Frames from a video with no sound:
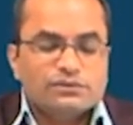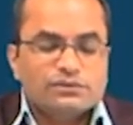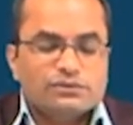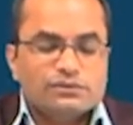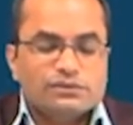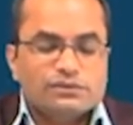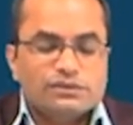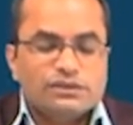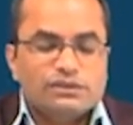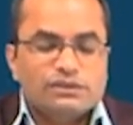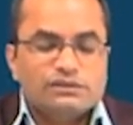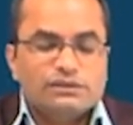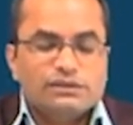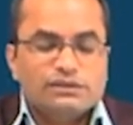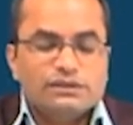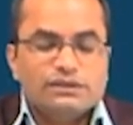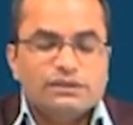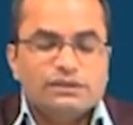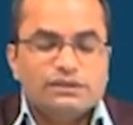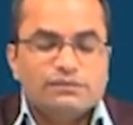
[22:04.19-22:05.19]
So, C
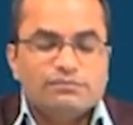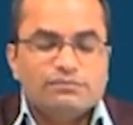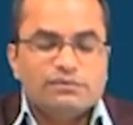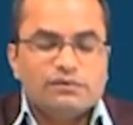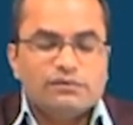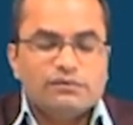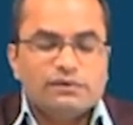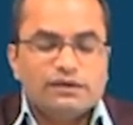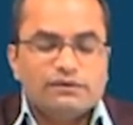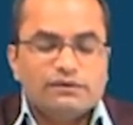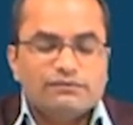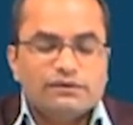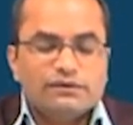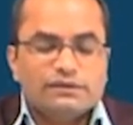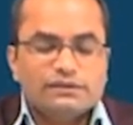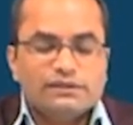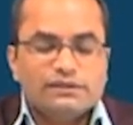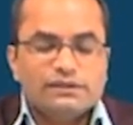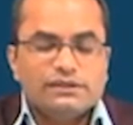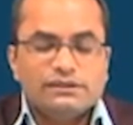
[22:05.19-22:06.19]
3 e power
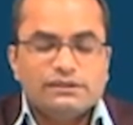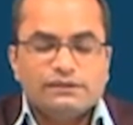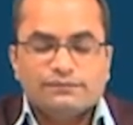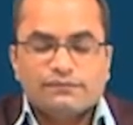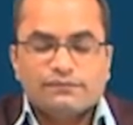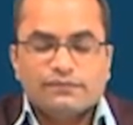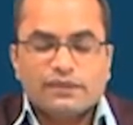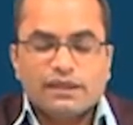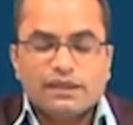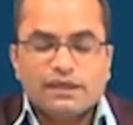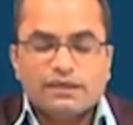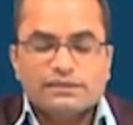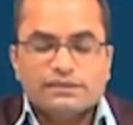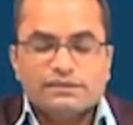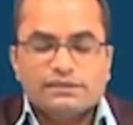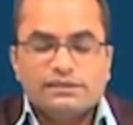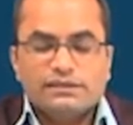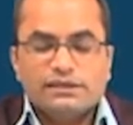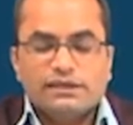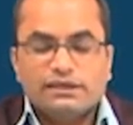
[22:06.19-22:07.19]
alpha 3 and
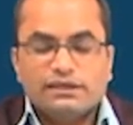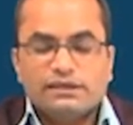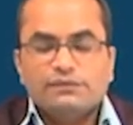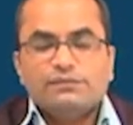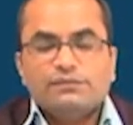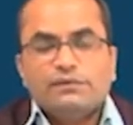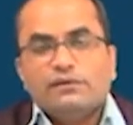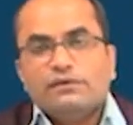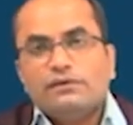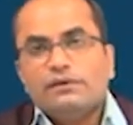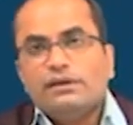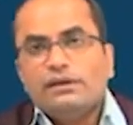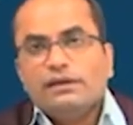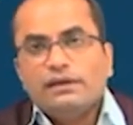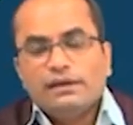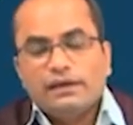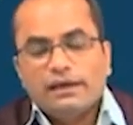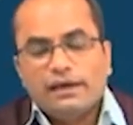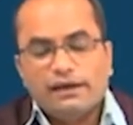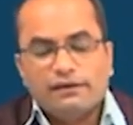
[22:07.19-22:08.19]
C n e power
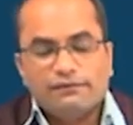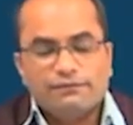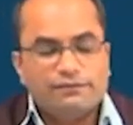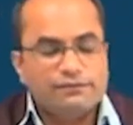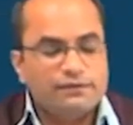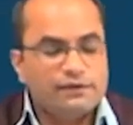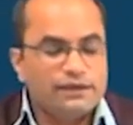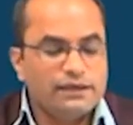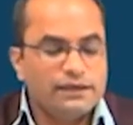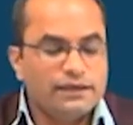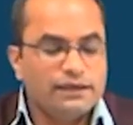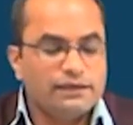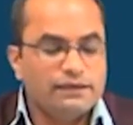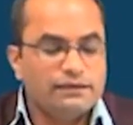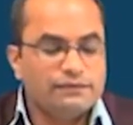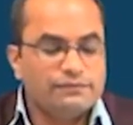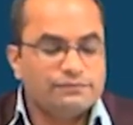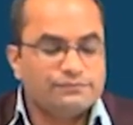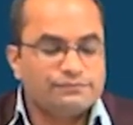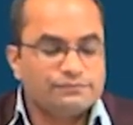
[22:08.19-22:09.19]
alpha
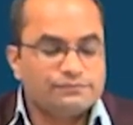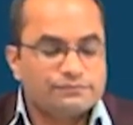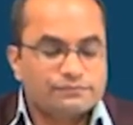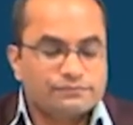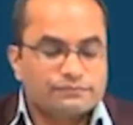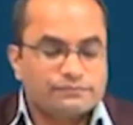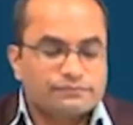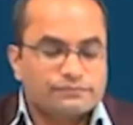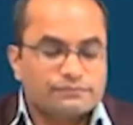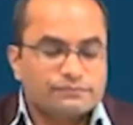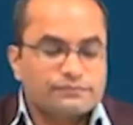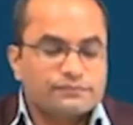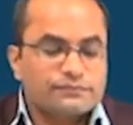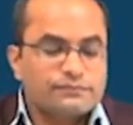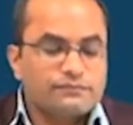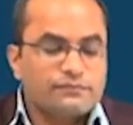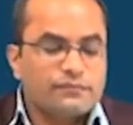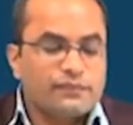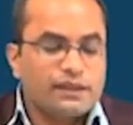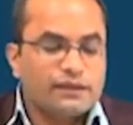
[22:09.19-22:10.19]
n
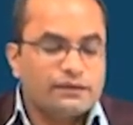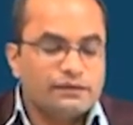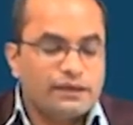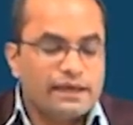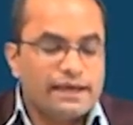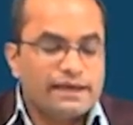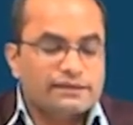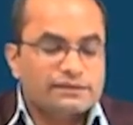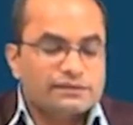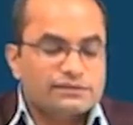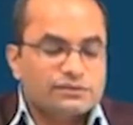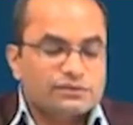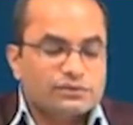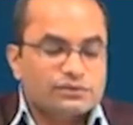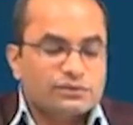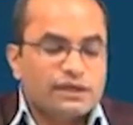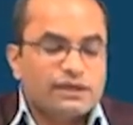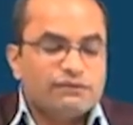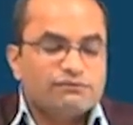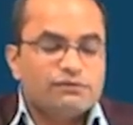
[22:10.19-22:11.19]
x. So,
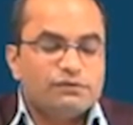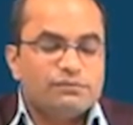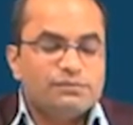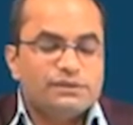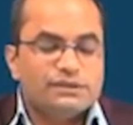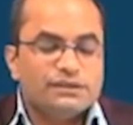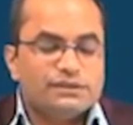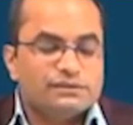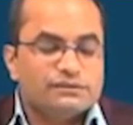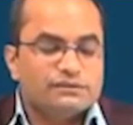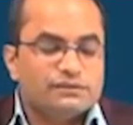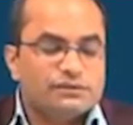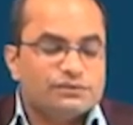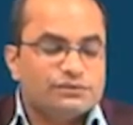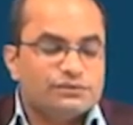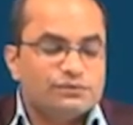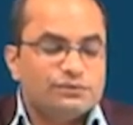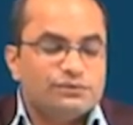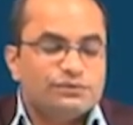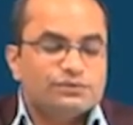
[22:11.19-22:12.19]
that will be the general
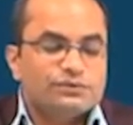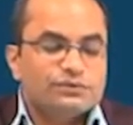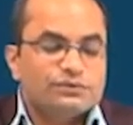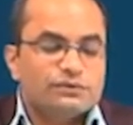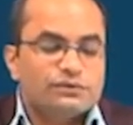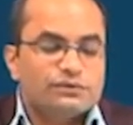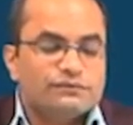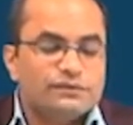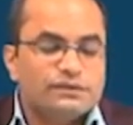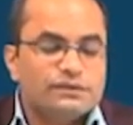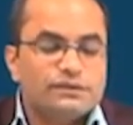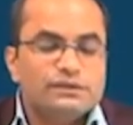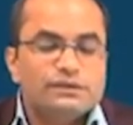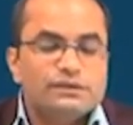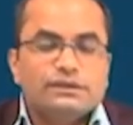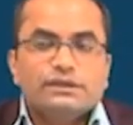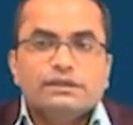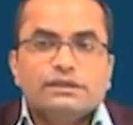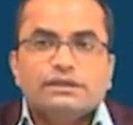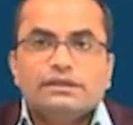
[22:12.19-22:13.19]
solution of the
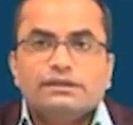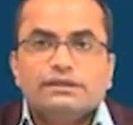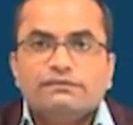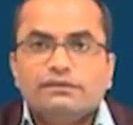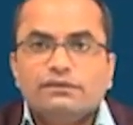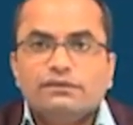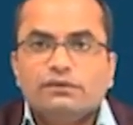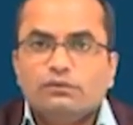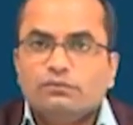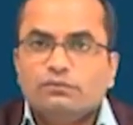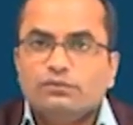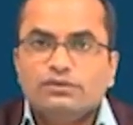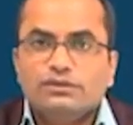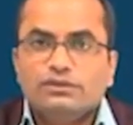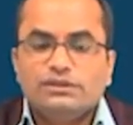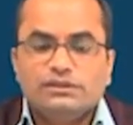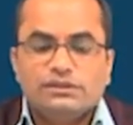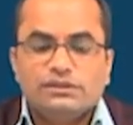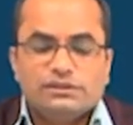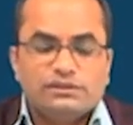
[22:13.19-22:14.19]
given
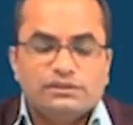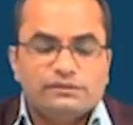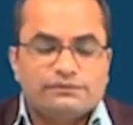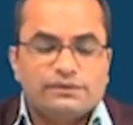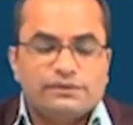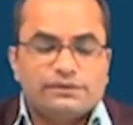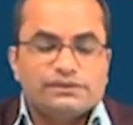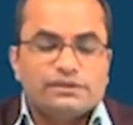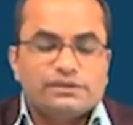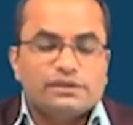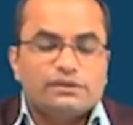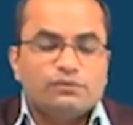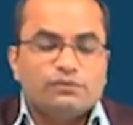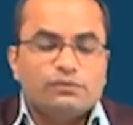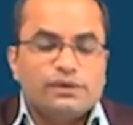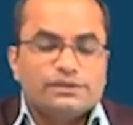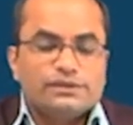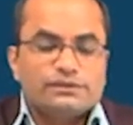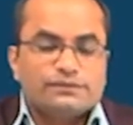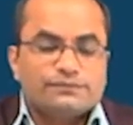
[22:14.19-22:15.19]
homogeneous differential
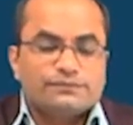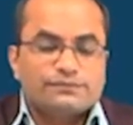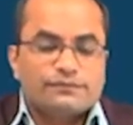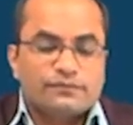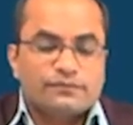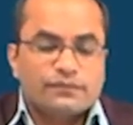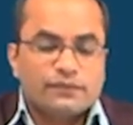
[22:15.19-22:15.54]
equation.